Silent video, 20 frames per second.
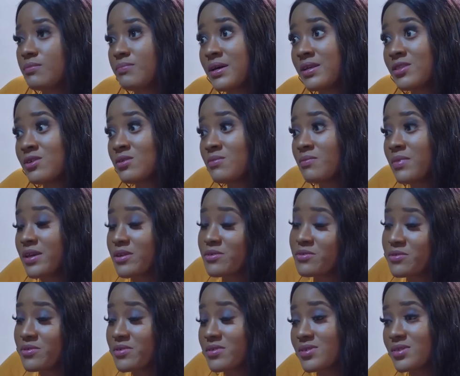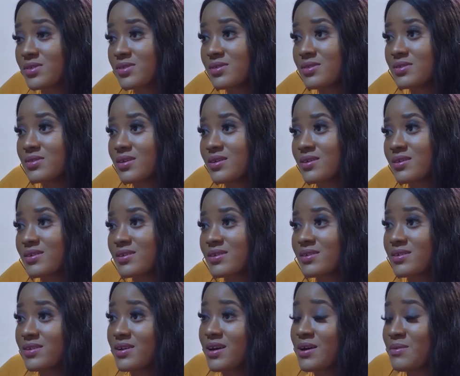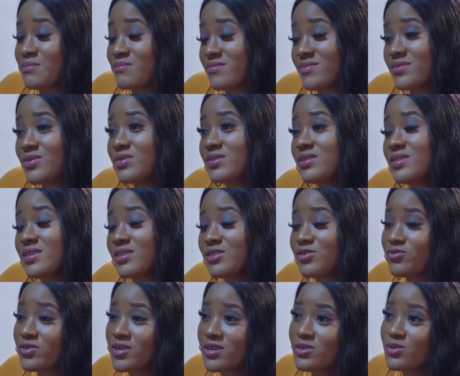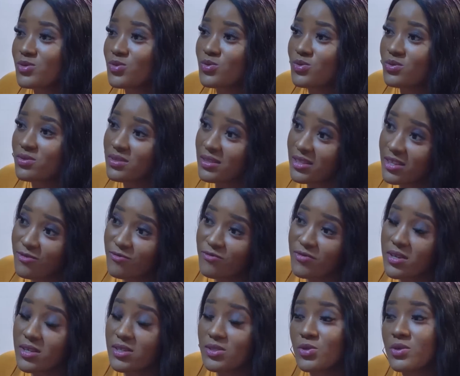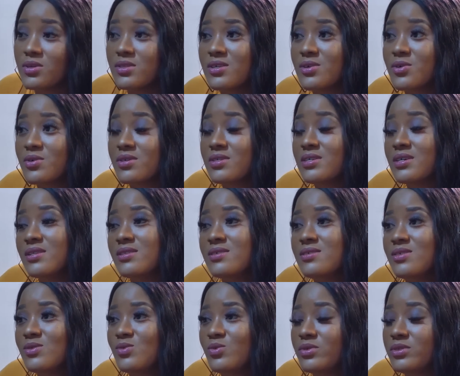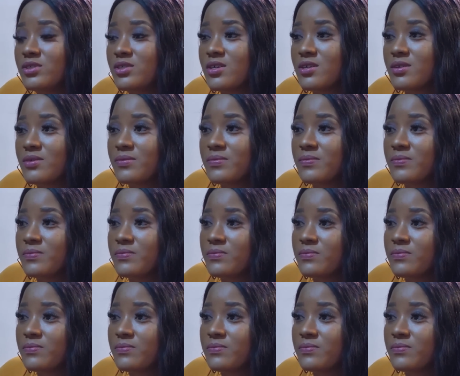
Pardon my curiosity, sir. I'm only trying to leverage on the cordiality we share.